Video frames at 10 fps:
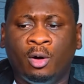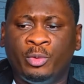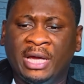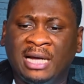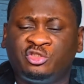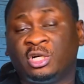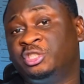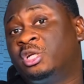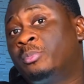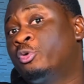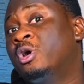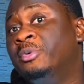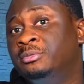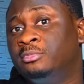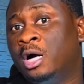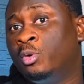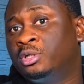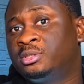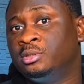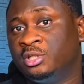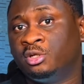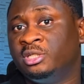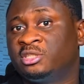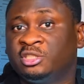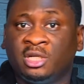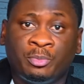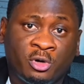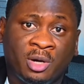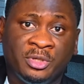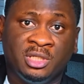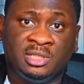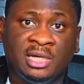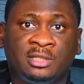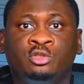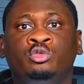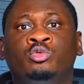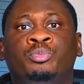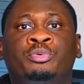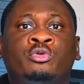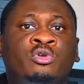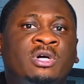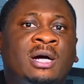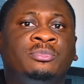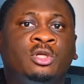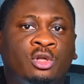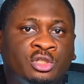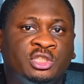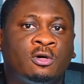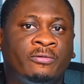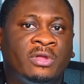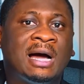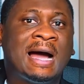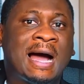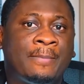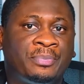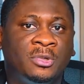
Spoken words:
We had traditional programming, and what is done in traditional programming is that you program the logic of the app.